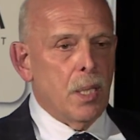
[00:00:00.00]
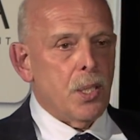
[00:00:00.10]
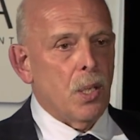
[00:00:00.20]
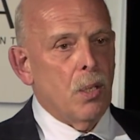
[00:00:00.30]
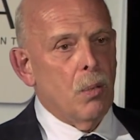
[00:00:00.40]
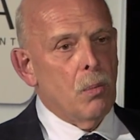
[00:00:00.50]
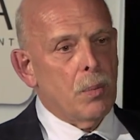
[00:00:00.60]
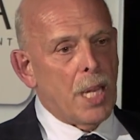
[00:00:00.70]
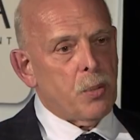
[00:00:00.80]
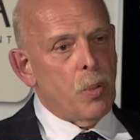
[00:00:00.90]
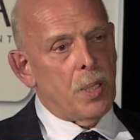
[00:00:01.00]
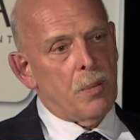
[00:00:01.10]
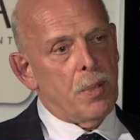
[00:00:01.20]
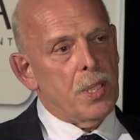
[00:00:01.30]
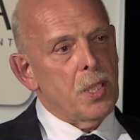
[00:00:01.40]
So that's one of
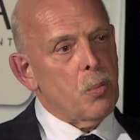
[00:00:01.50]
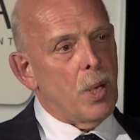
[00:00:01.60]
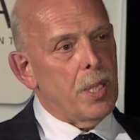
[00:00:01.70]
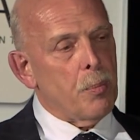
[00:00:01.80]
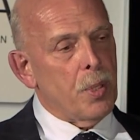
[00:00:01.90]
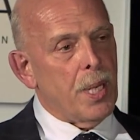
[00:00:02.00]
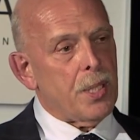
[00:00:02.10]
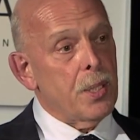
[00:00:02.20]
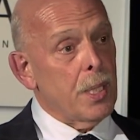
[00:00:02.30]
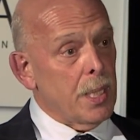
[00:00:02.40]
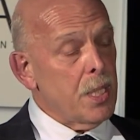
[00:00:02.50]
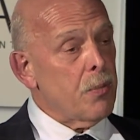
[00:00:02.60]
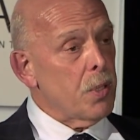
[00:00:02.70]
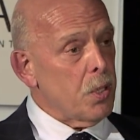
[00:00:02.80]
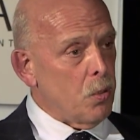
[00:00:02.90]
the reasons why the production, at least
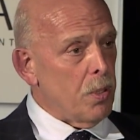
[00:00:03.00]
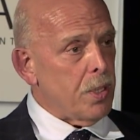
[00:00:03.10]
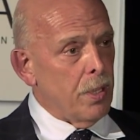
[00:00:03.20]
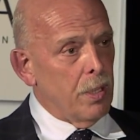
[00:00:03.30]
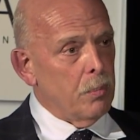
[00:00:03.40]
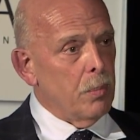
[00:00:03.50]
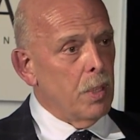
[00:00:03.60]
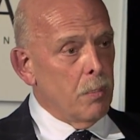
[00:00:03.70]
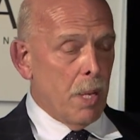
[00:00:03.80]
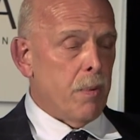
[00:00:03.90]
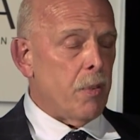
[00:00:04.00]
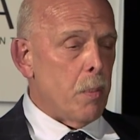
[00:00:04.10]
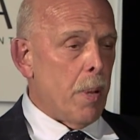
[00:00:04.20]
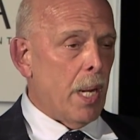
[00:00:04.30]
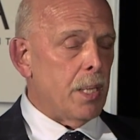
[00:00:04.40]
for the short term, maybe for
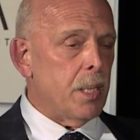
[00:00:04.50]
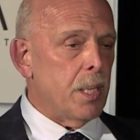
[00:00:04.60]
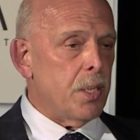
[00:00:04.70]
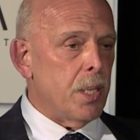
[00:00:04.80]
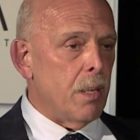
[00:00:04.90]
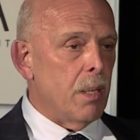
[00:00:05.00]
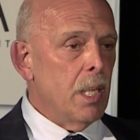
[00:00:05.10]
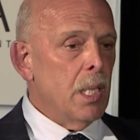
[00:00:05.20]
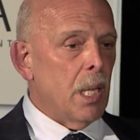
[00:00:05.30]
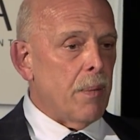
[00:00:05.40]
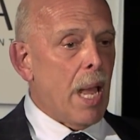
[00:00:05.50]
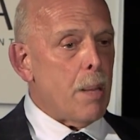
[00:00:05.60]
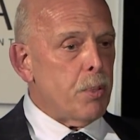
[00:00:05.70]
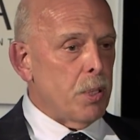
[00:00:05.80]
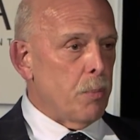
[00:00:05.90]
the balance of this year, of
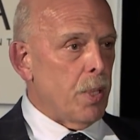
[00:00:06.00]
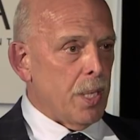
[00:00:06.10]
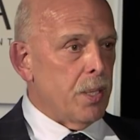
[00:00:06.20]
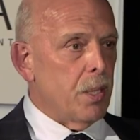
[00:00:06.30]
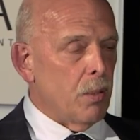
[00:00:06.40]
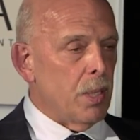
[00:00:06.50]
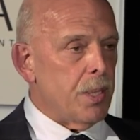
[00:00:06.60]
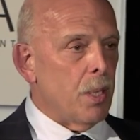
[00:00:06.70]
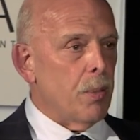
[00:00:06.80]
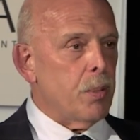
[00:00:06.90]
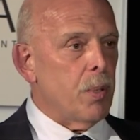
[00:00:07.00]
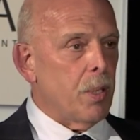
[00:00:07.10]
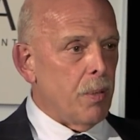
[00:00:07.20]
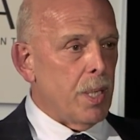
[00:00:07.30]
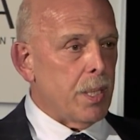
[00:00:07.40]
absolute production in oil is going to
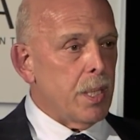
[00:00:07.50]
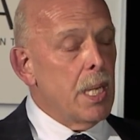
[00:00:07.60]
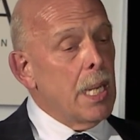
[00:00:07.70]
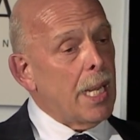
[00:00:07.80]
increase.